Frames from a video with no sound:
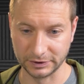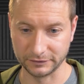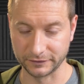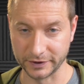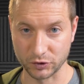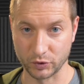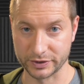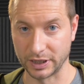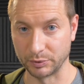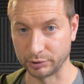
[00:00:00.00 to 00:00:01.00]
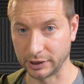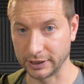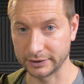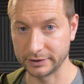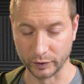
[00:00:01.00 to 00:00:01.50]
If this was
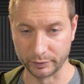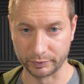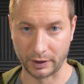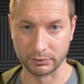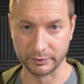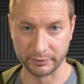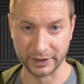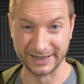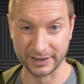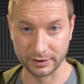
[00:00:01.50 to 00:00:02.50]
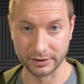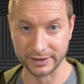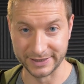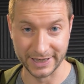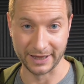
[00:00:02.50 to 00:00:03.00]
unplugged, we'd probably be near
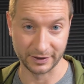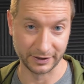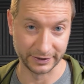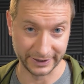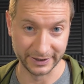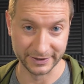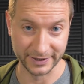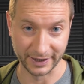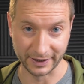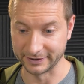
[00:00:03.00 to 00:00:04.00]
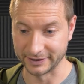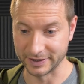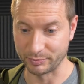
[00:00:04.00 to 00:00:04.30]
death on the Intel at this